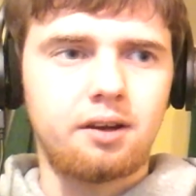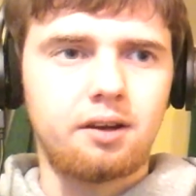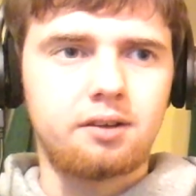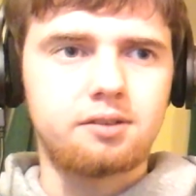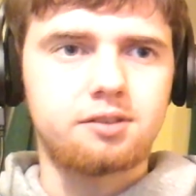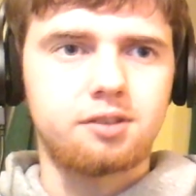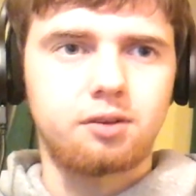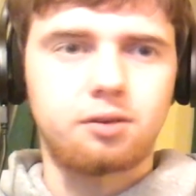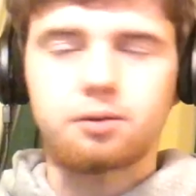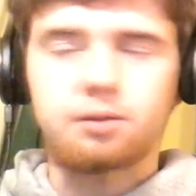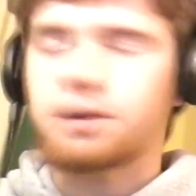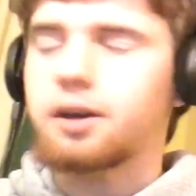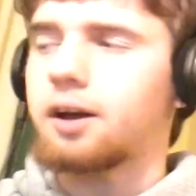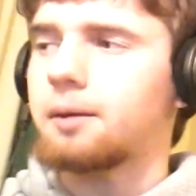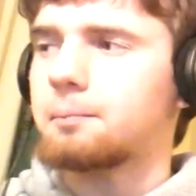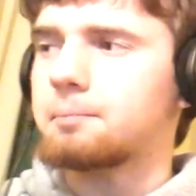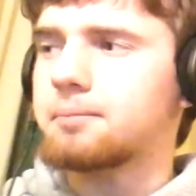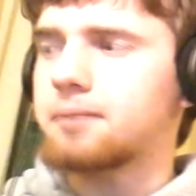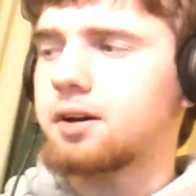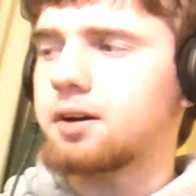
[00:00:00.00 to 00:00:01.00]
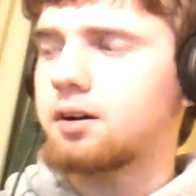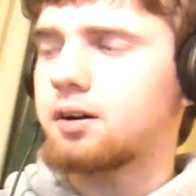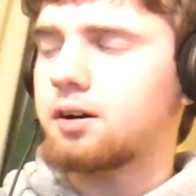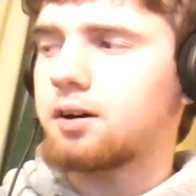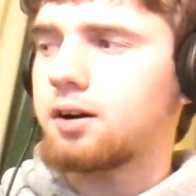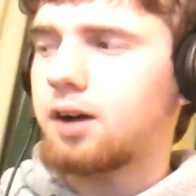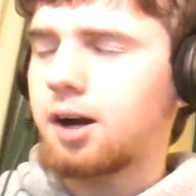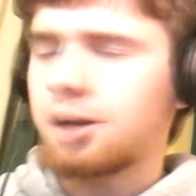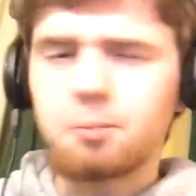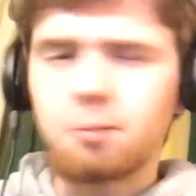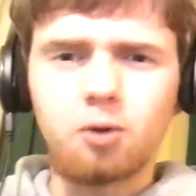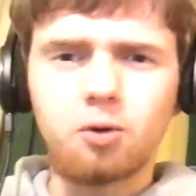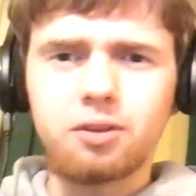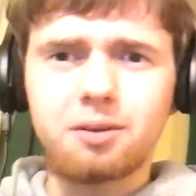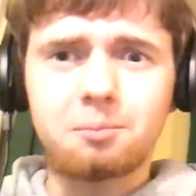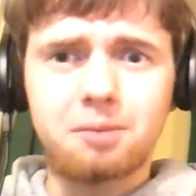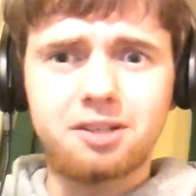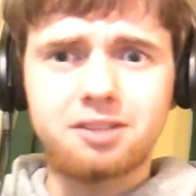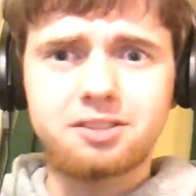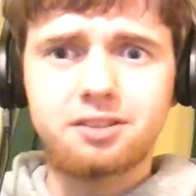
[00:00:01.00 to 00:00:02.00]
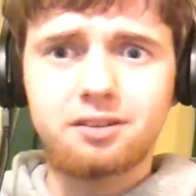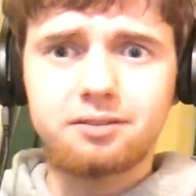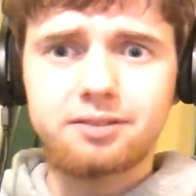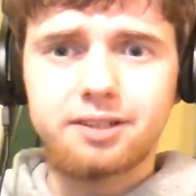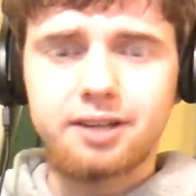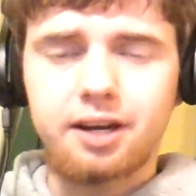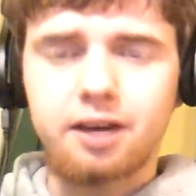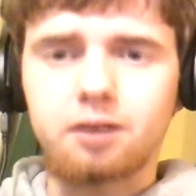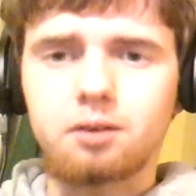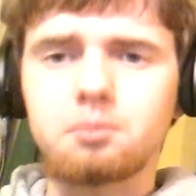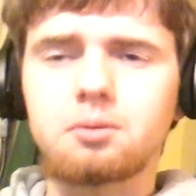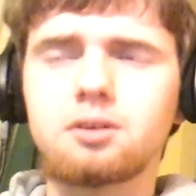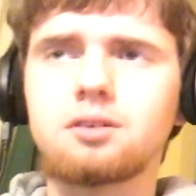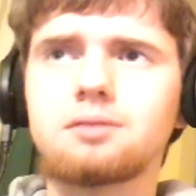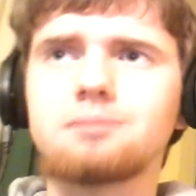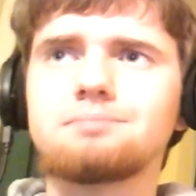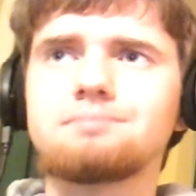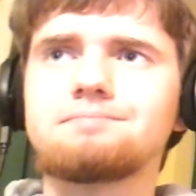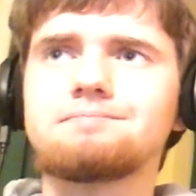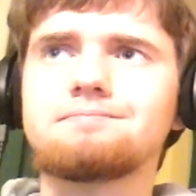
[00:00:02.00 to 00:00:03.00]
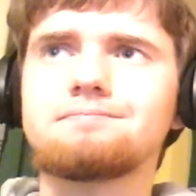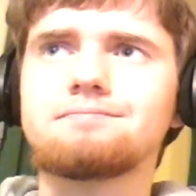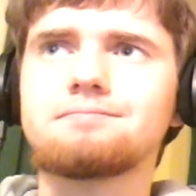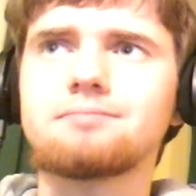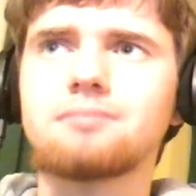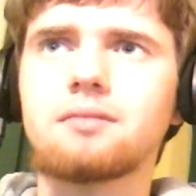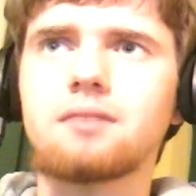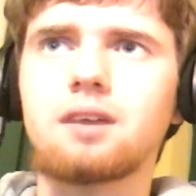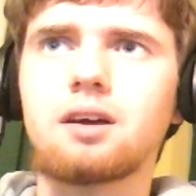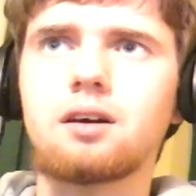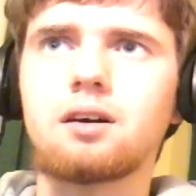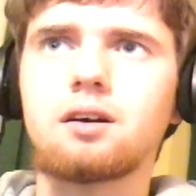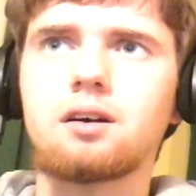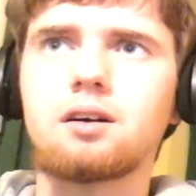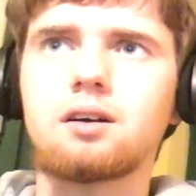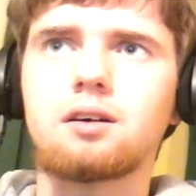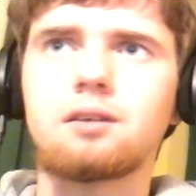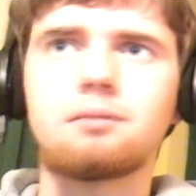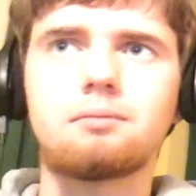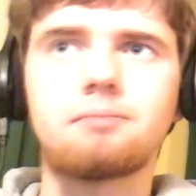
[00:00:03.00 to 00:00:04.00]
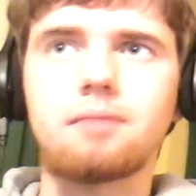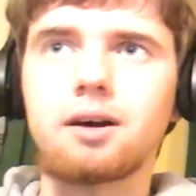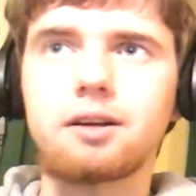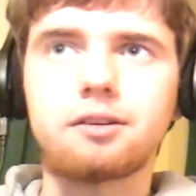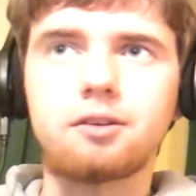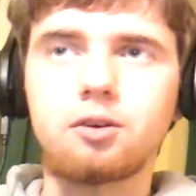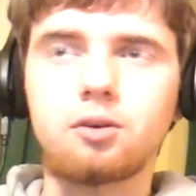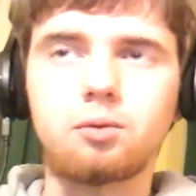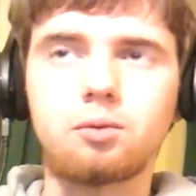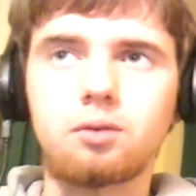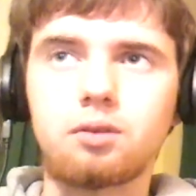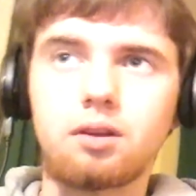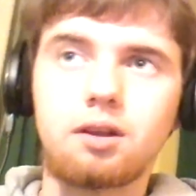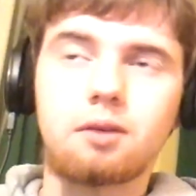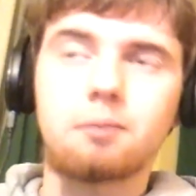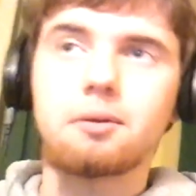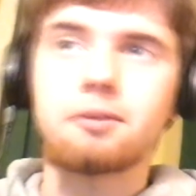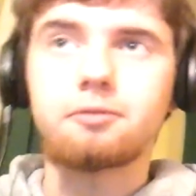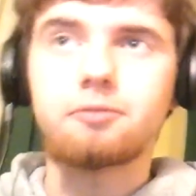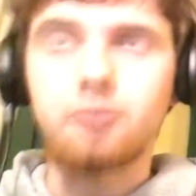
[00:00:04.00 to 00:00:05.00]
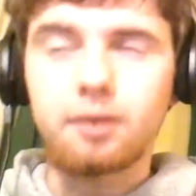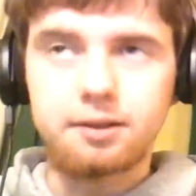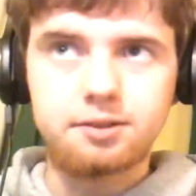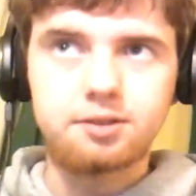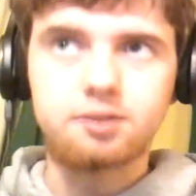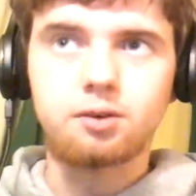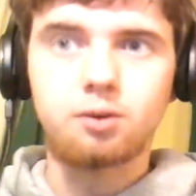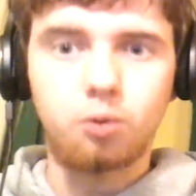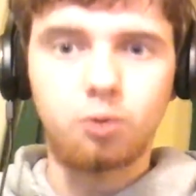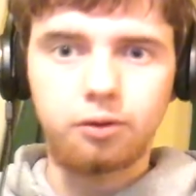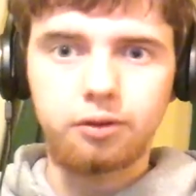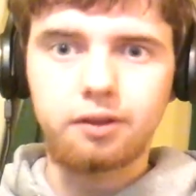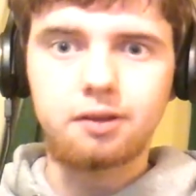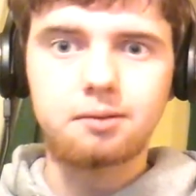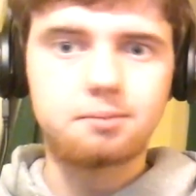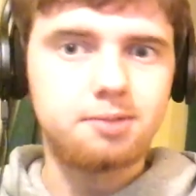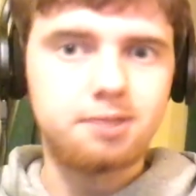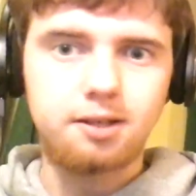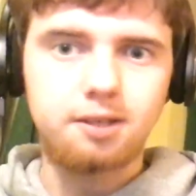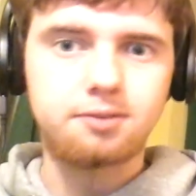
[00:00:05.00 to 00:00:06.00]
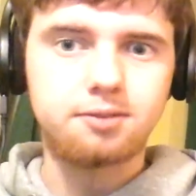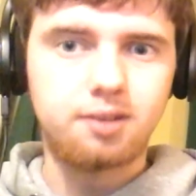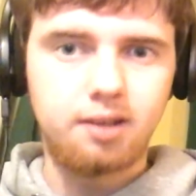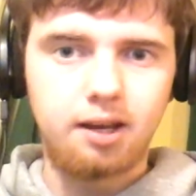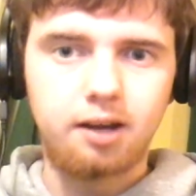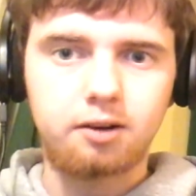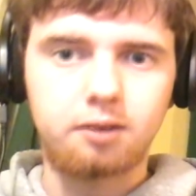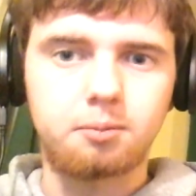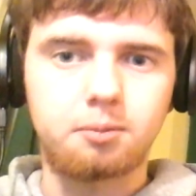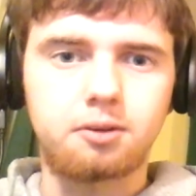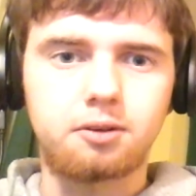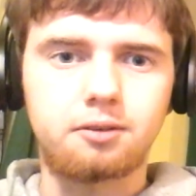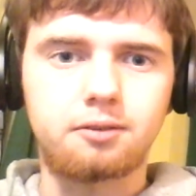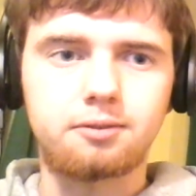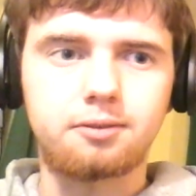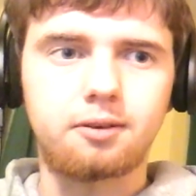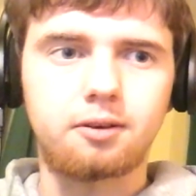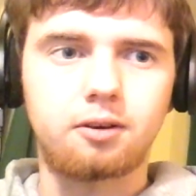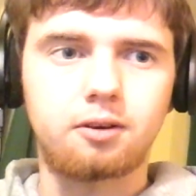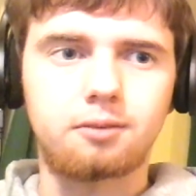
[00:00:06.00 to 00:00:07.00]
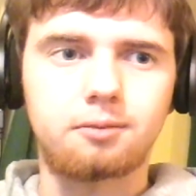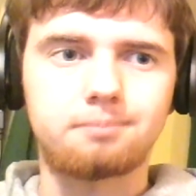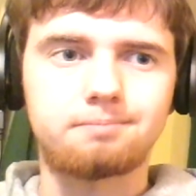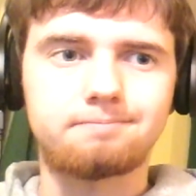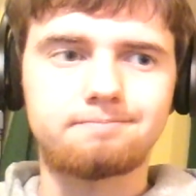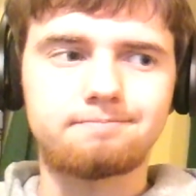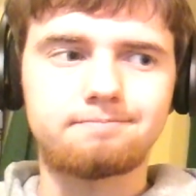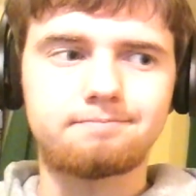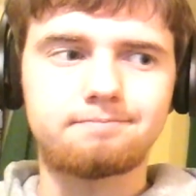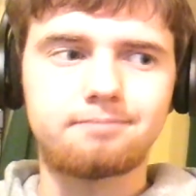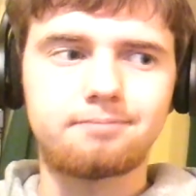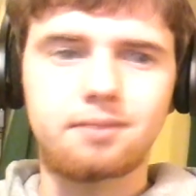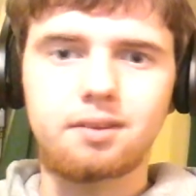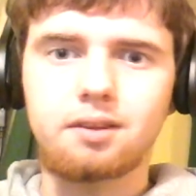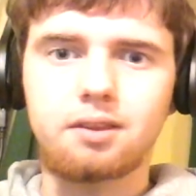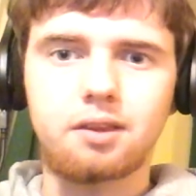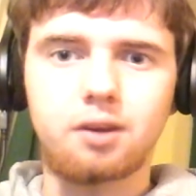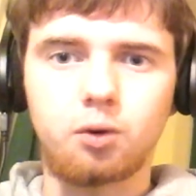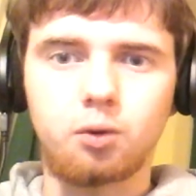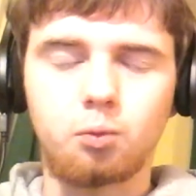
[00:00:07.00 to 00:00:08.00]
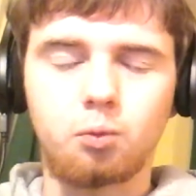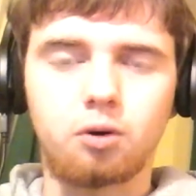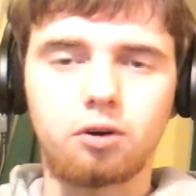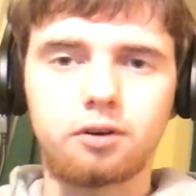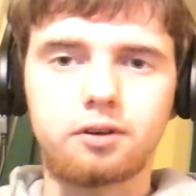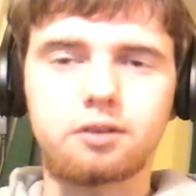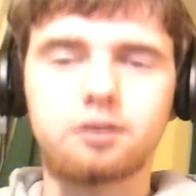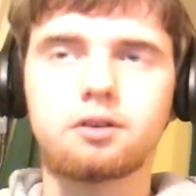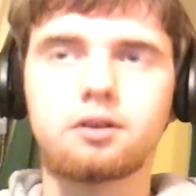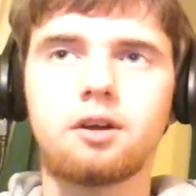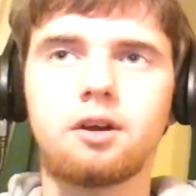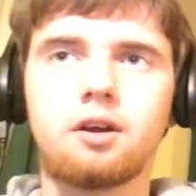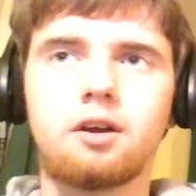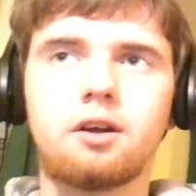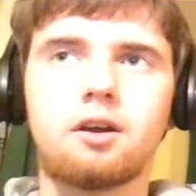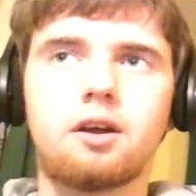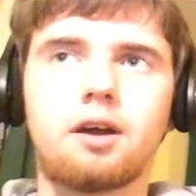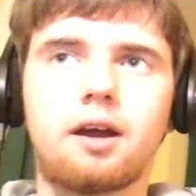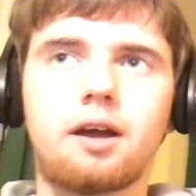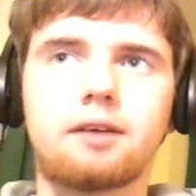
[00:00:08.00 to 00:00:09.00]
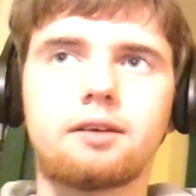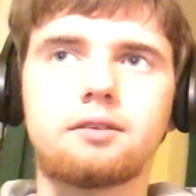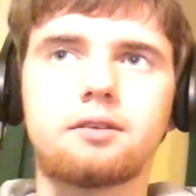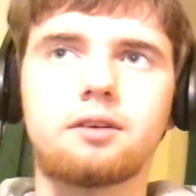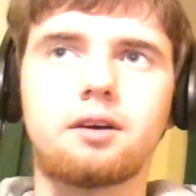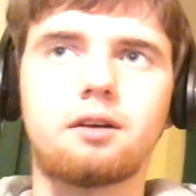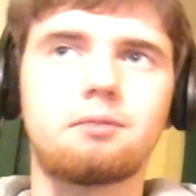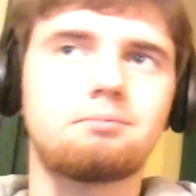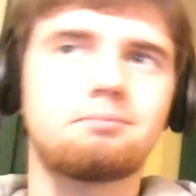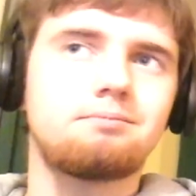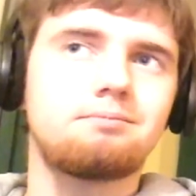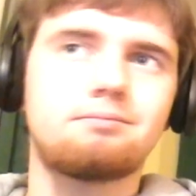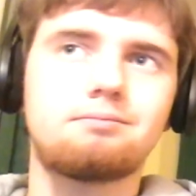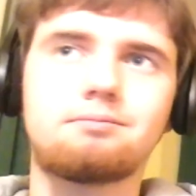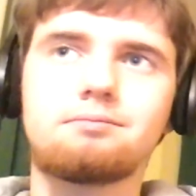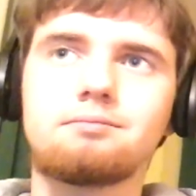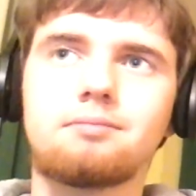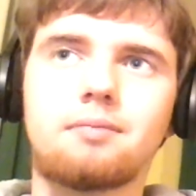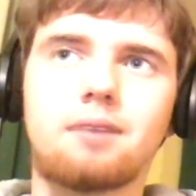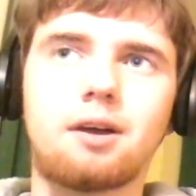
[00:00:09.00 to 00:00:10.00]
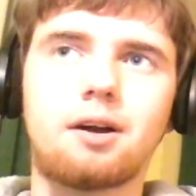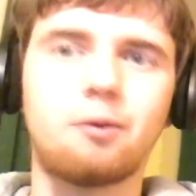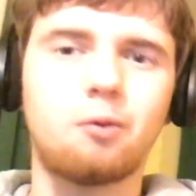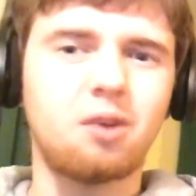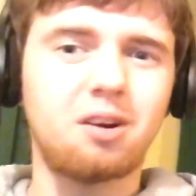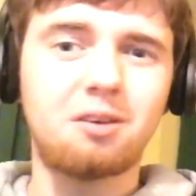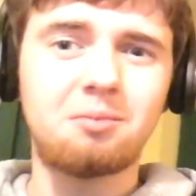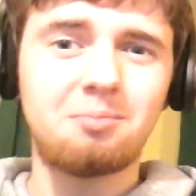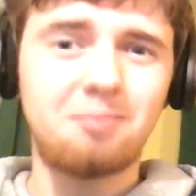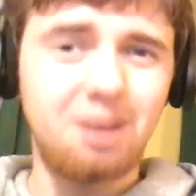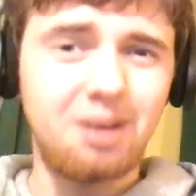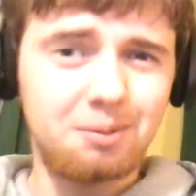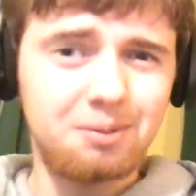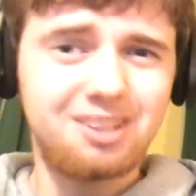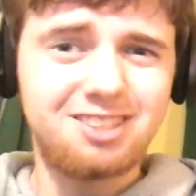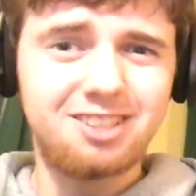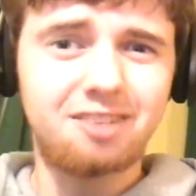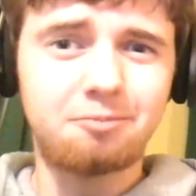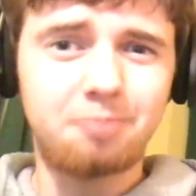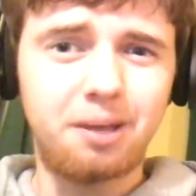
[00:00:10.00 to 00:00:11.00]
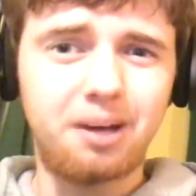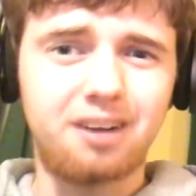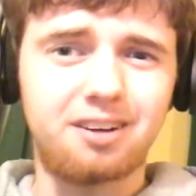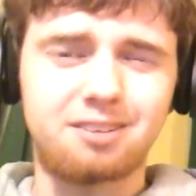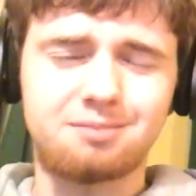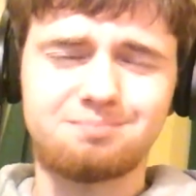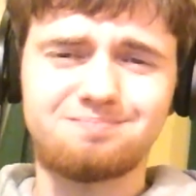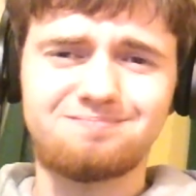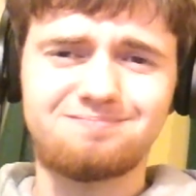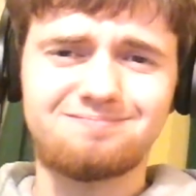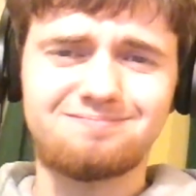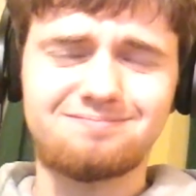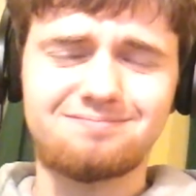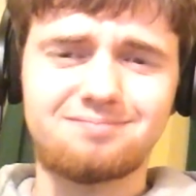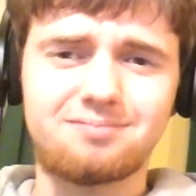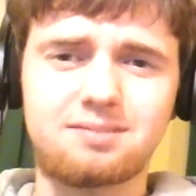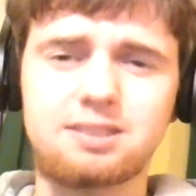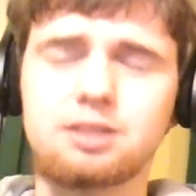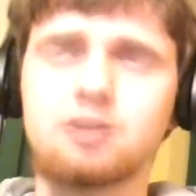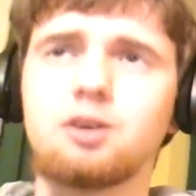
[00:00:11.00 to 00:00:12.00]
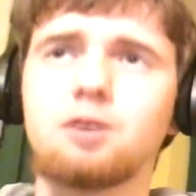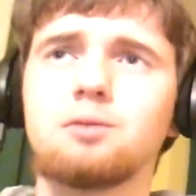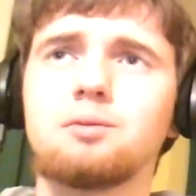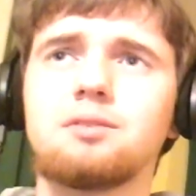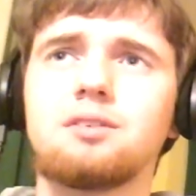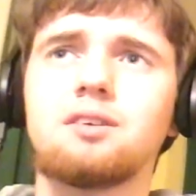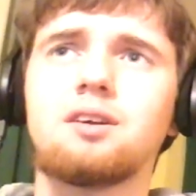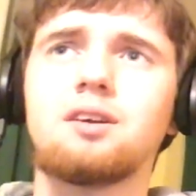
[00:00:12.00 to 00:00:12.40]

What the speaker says: So yeah, I'm holding myself accountable. I know a lot of my friends are holding themselves accountable for their work, and I want to make my stuff better. So